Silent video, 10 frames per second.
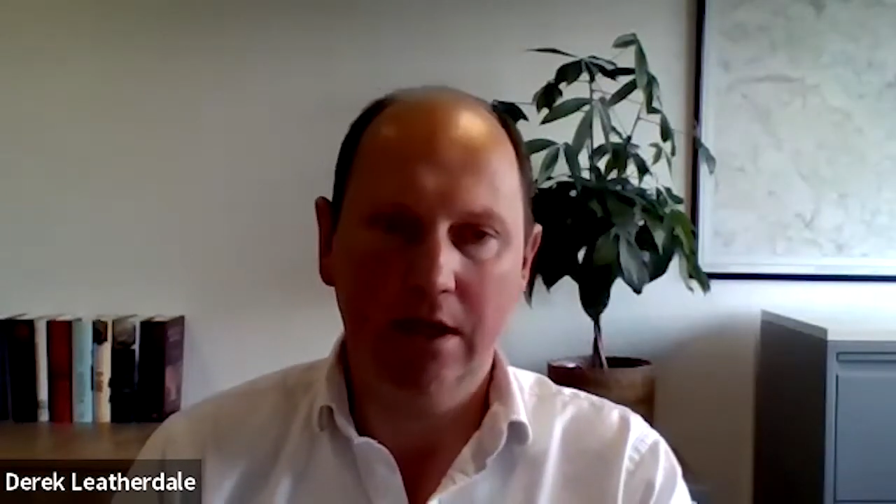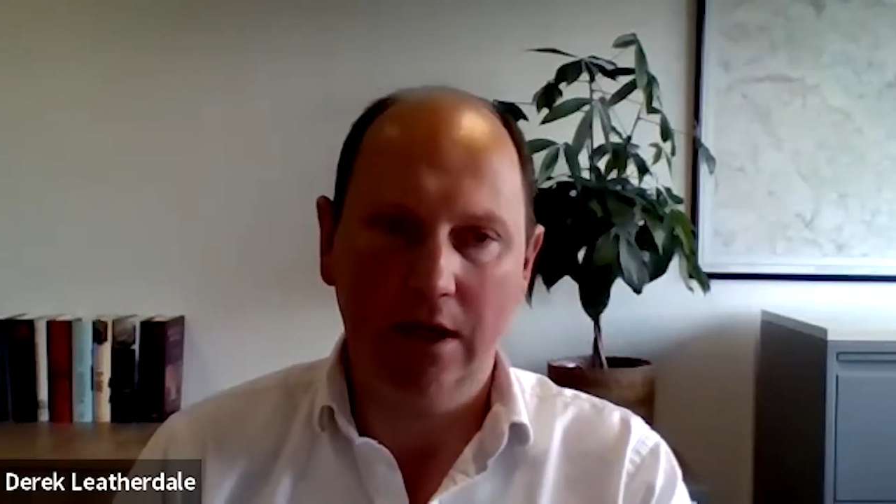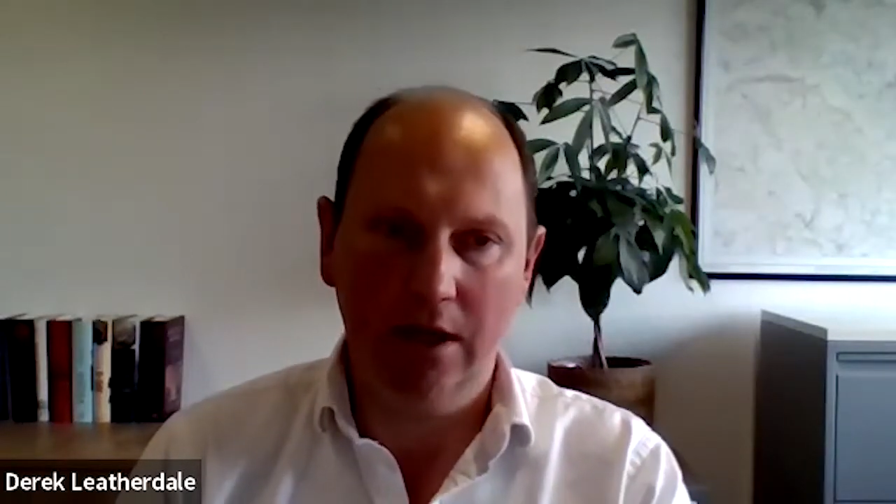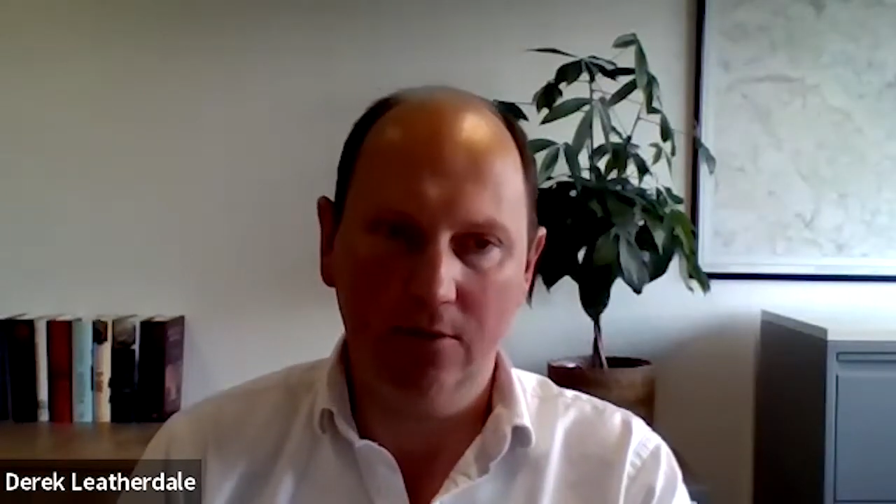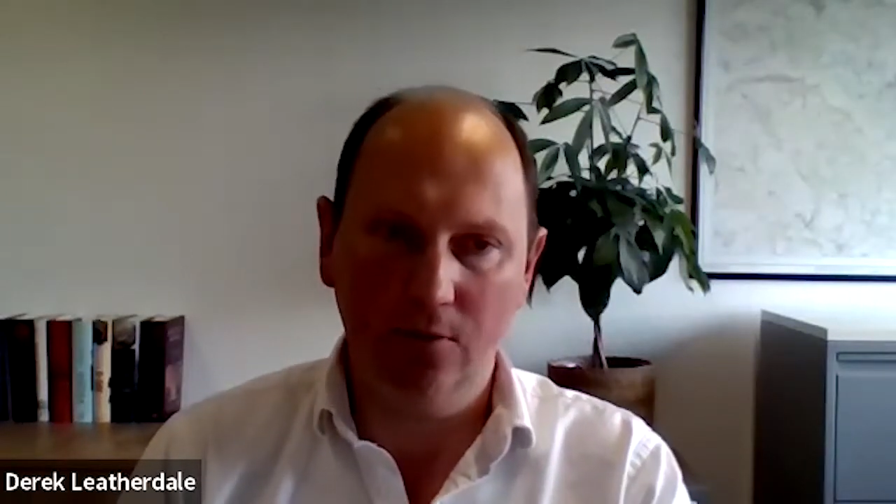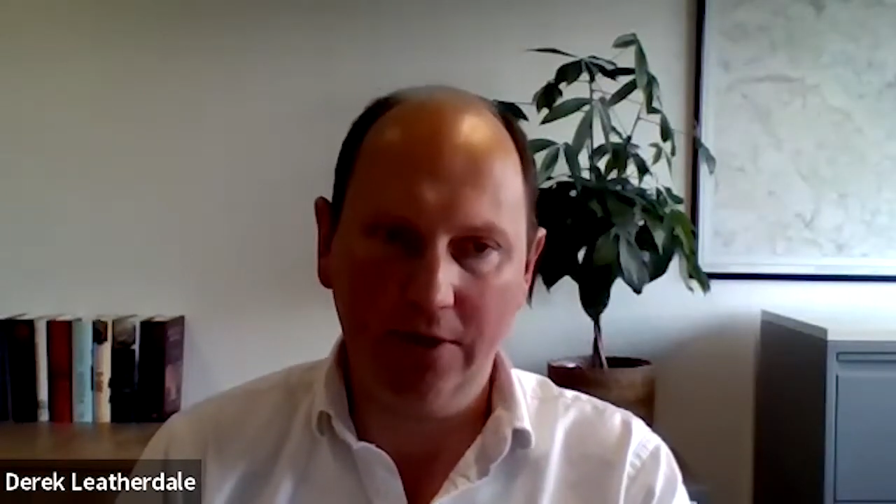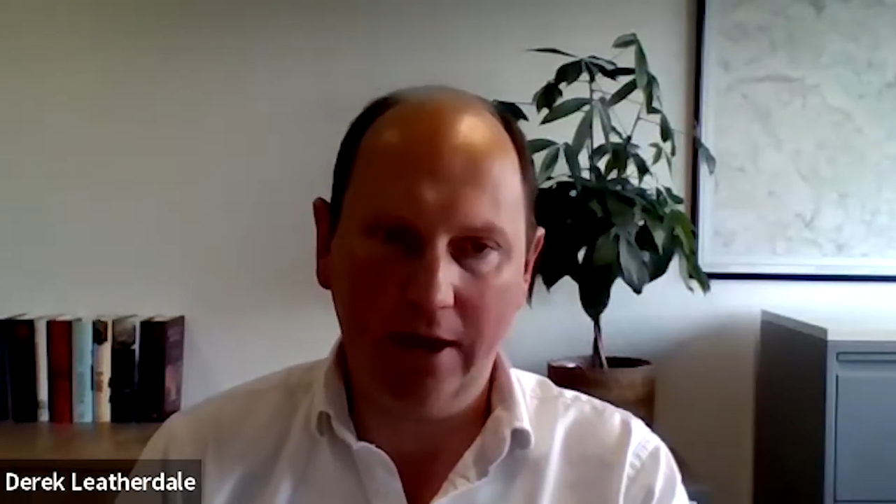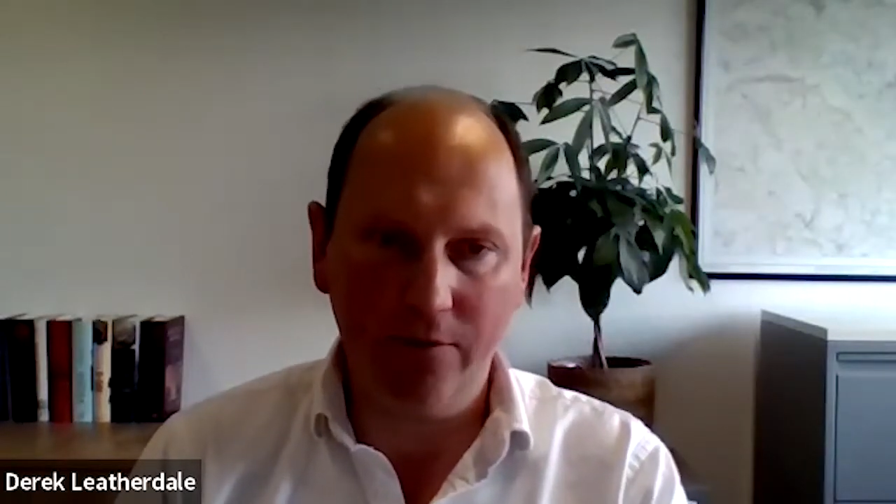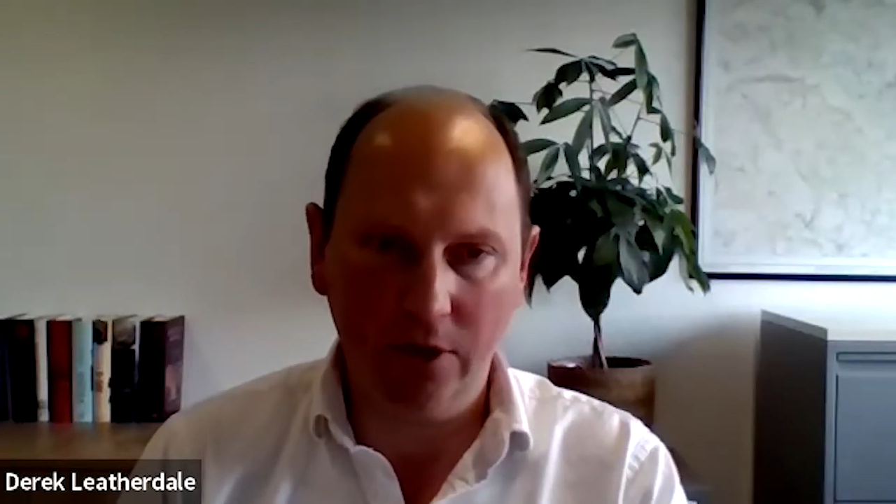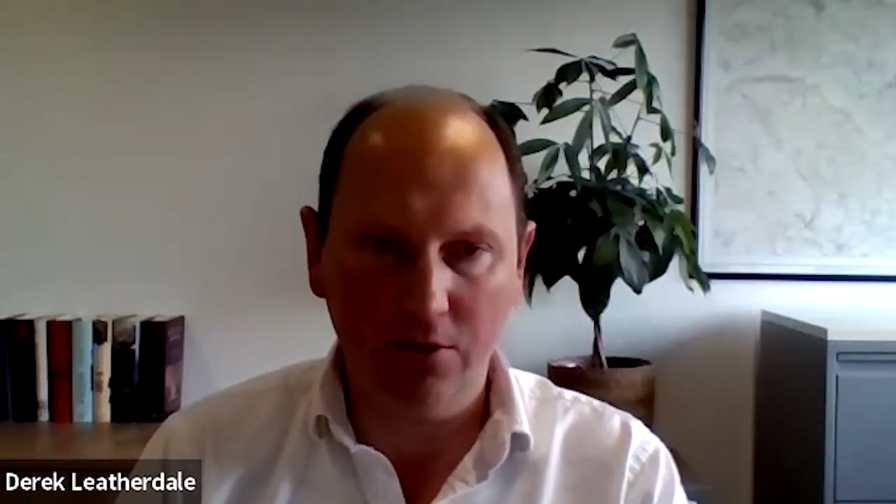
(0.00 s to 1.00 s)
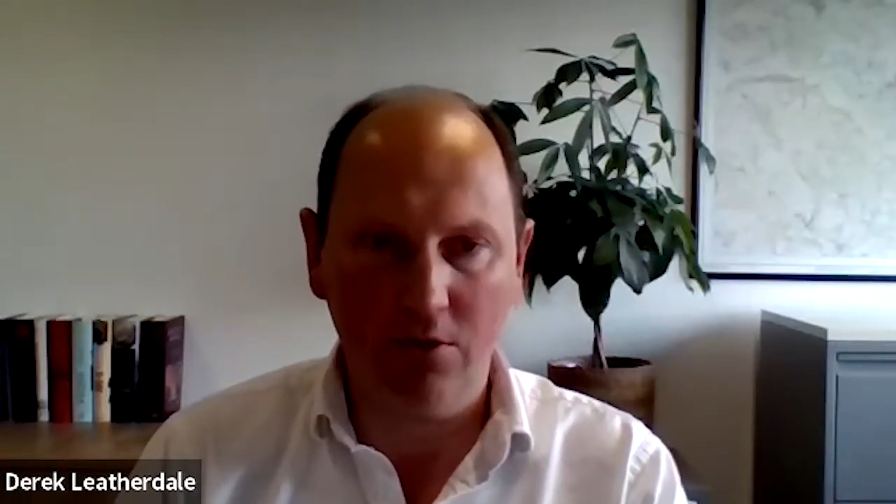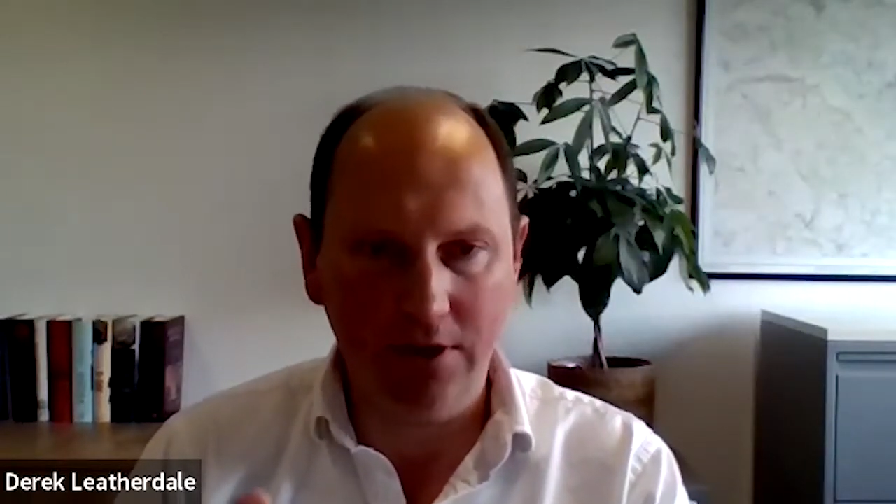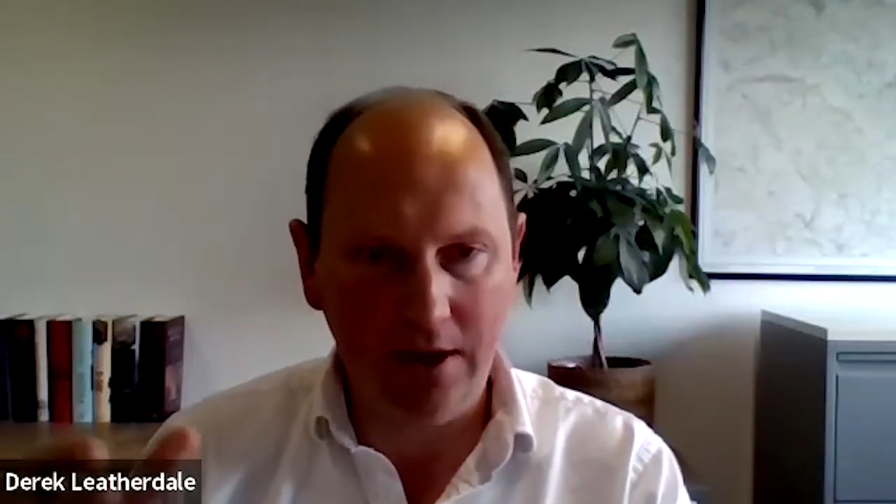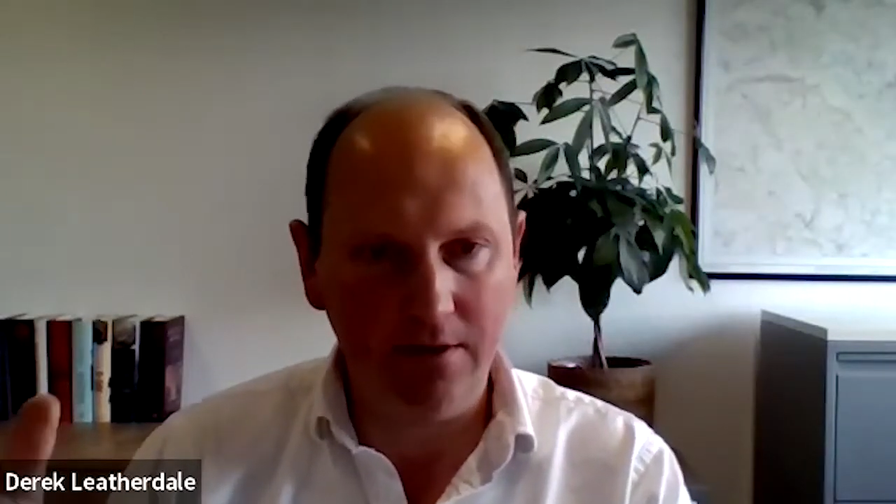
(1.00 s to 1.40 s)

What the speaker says: and North Africa.